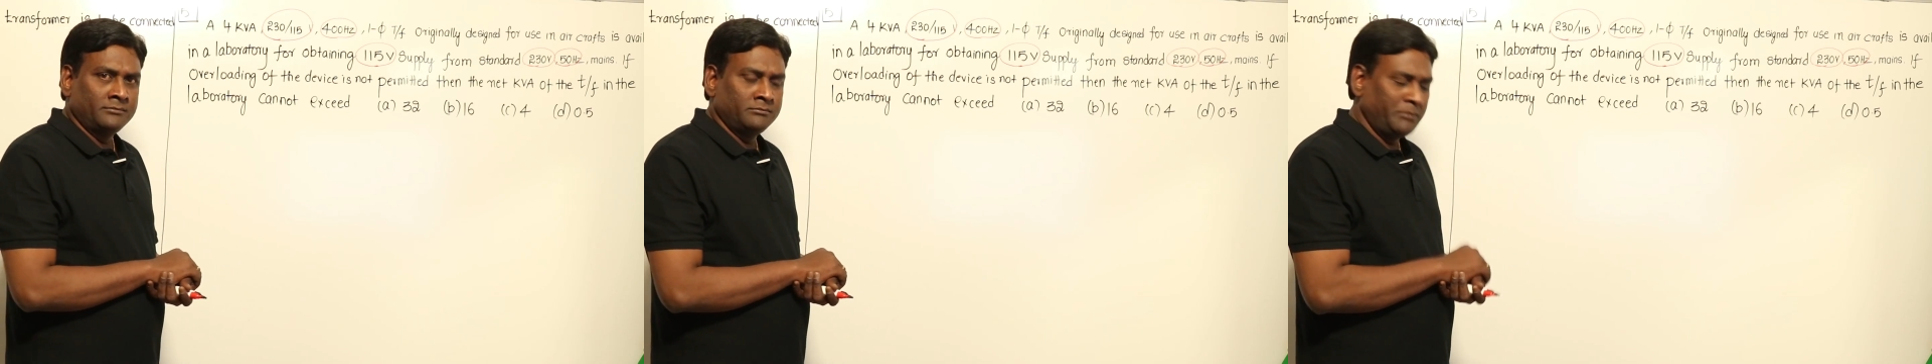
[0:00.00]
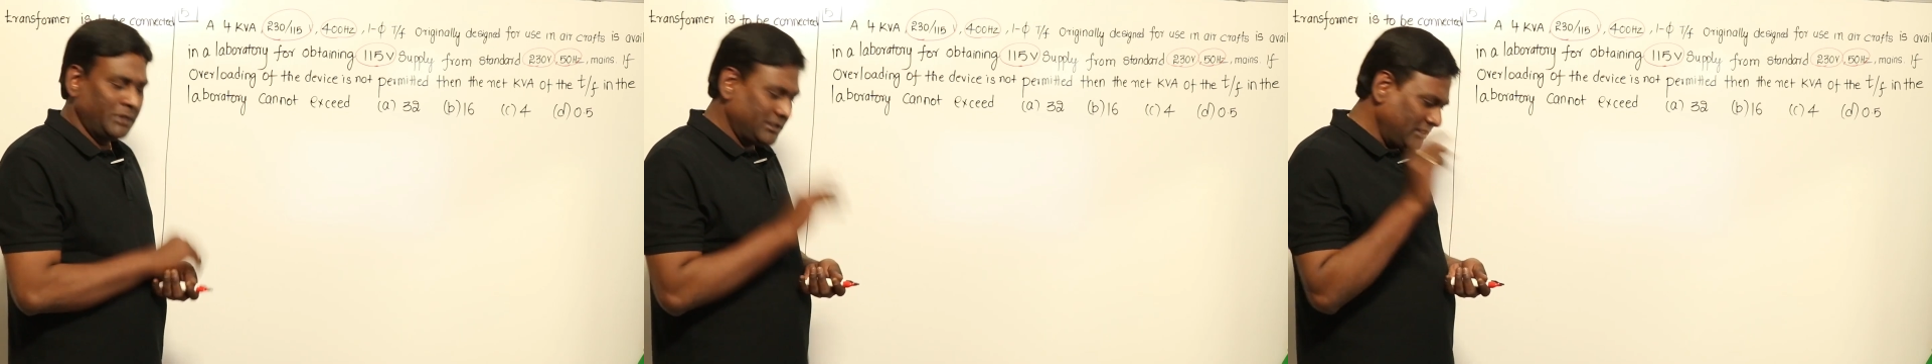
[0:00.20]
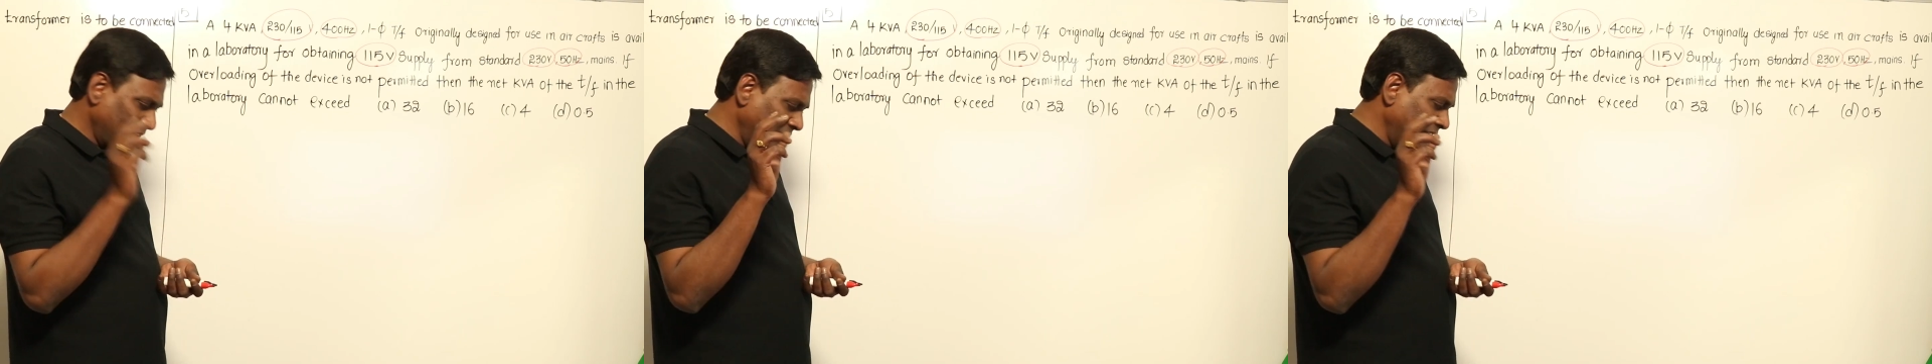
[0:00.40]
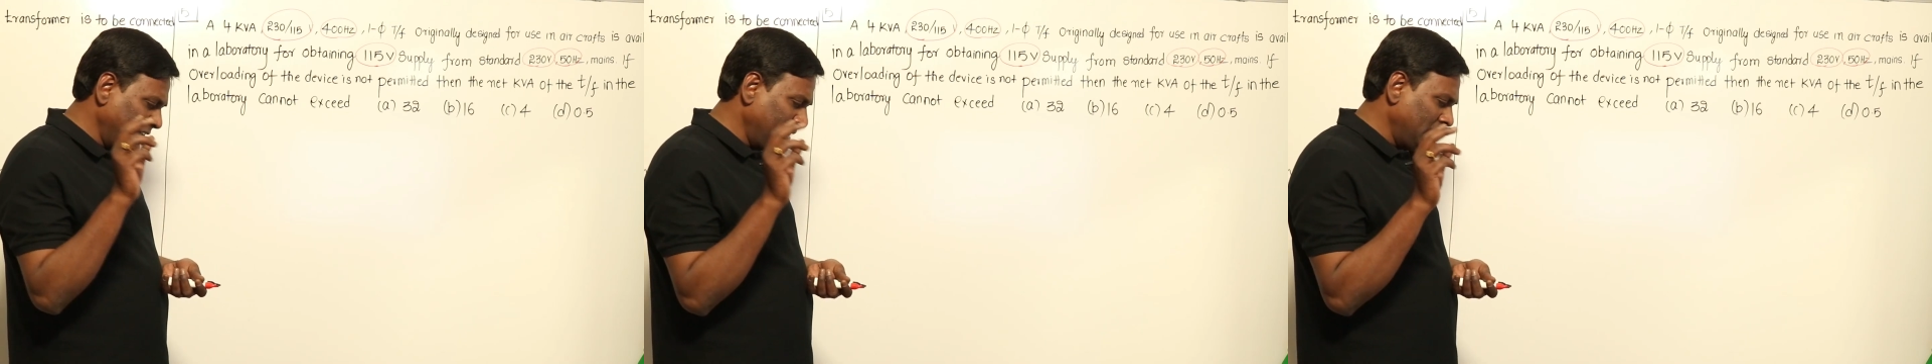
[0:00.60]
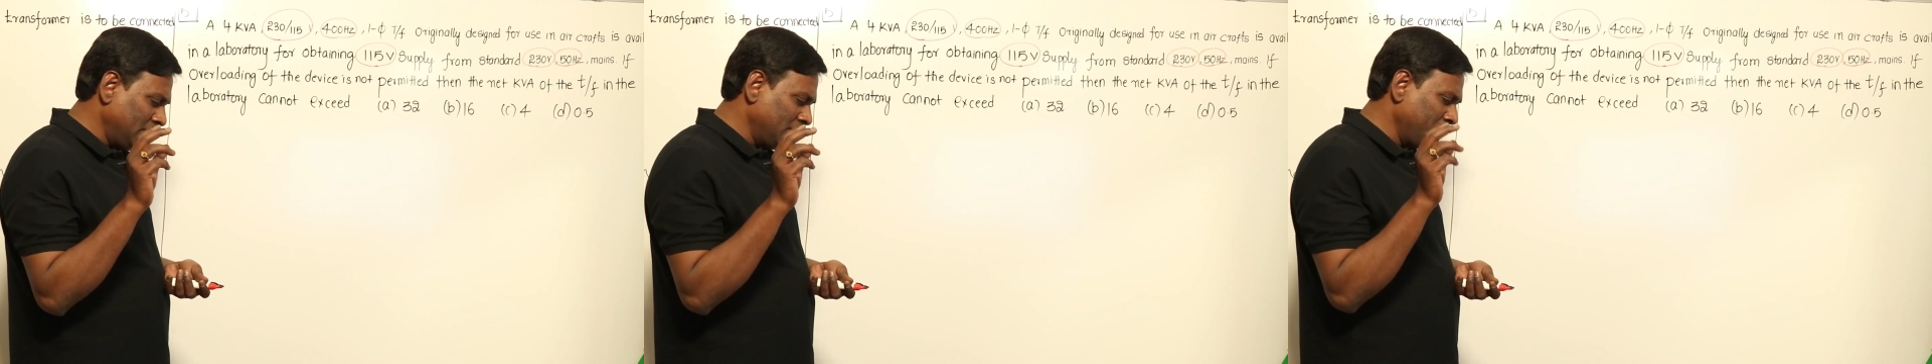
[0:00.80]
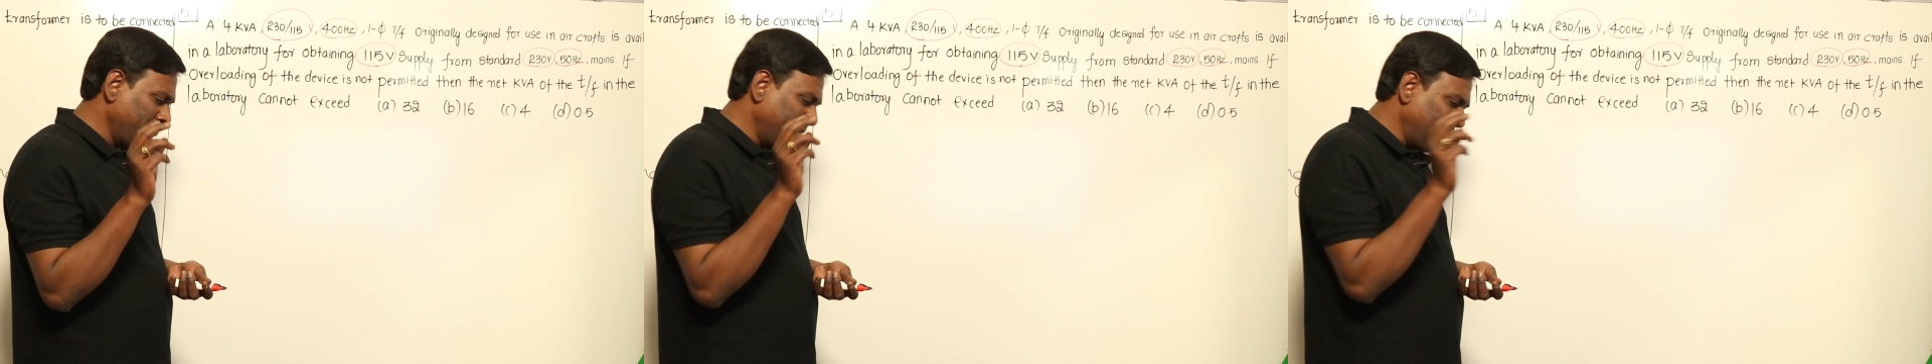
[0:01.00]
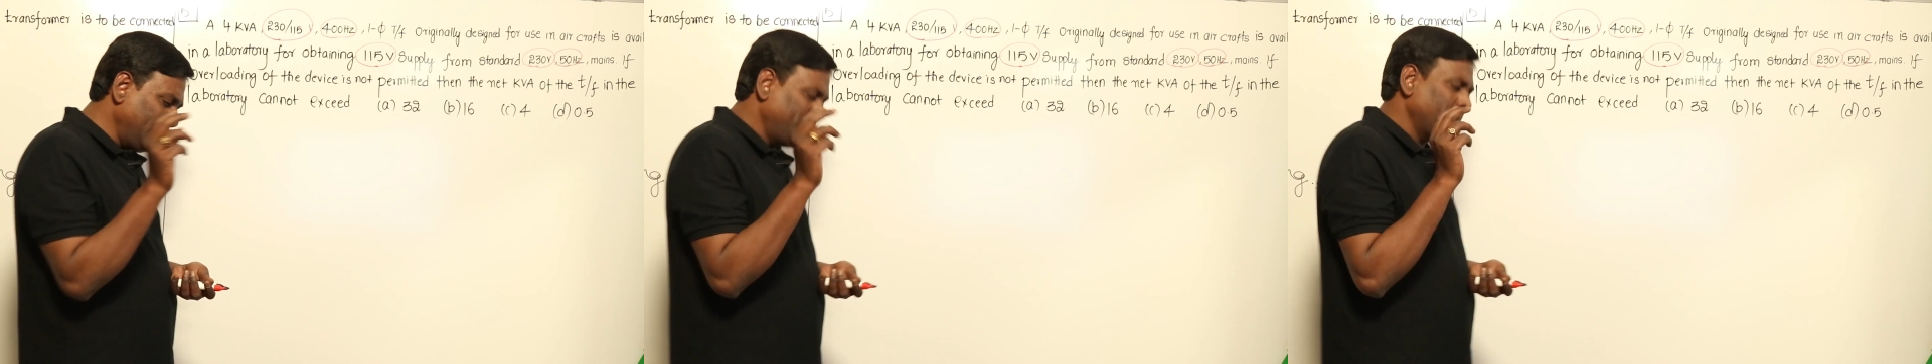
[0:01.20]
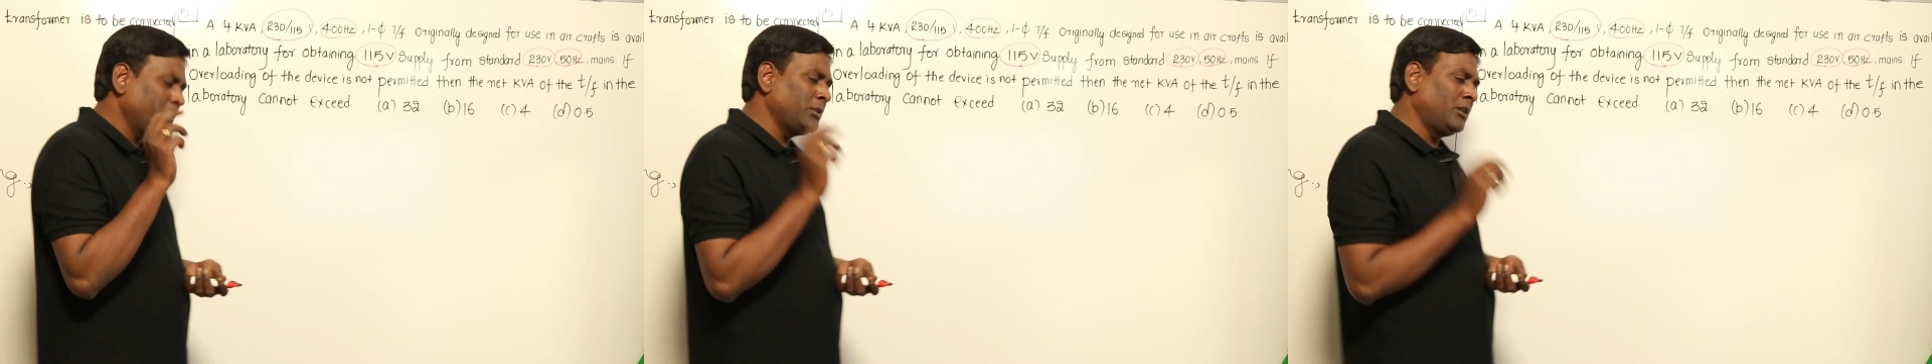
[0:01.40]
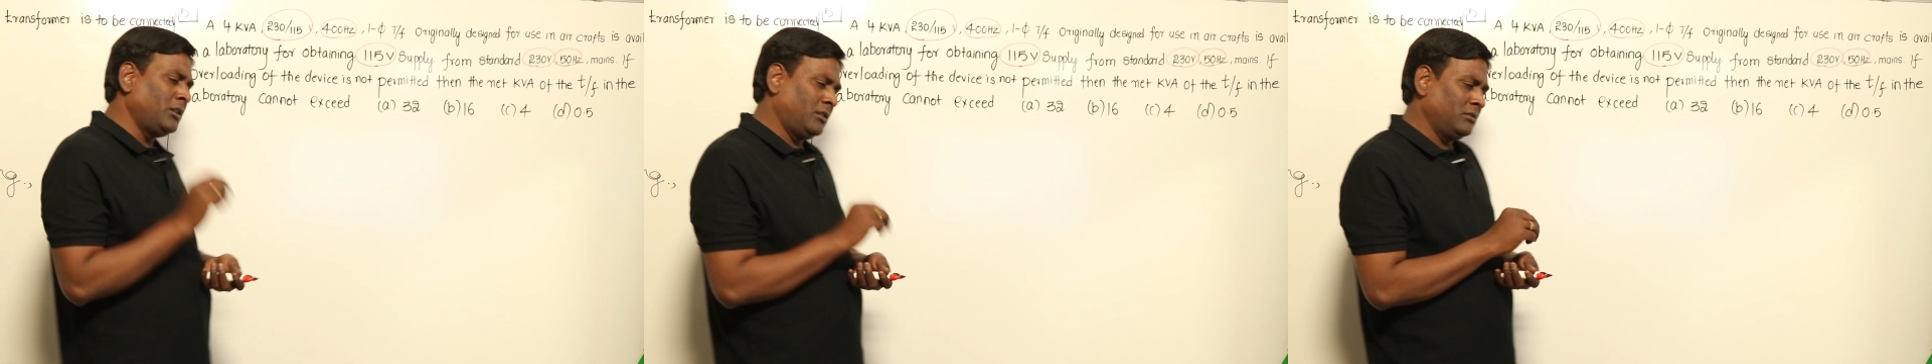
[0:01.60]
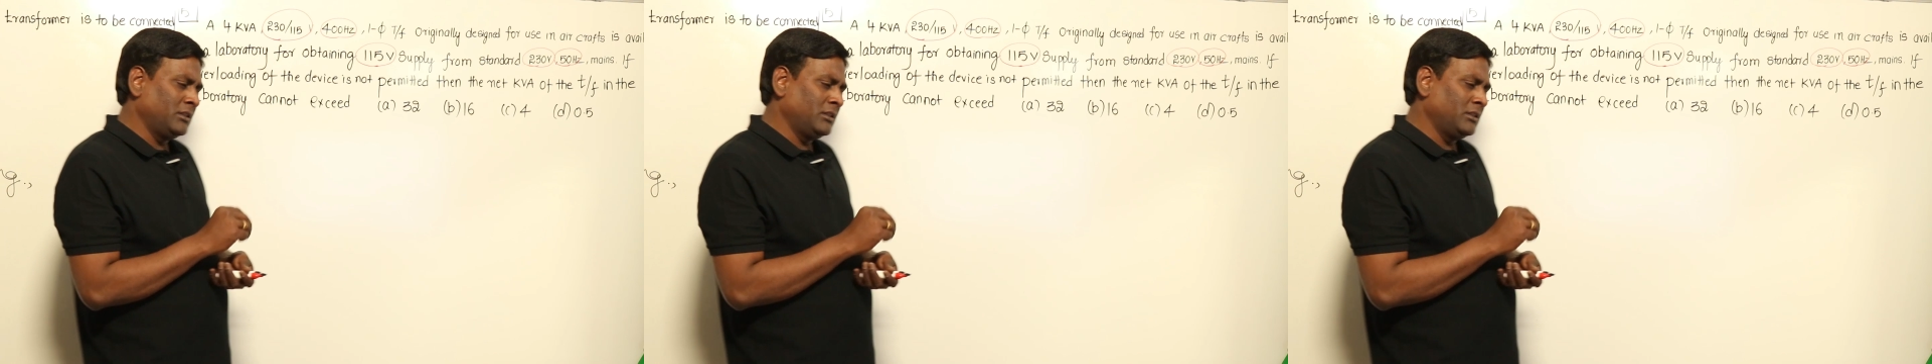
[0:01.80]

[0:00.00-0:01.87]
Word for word: Basically, many people,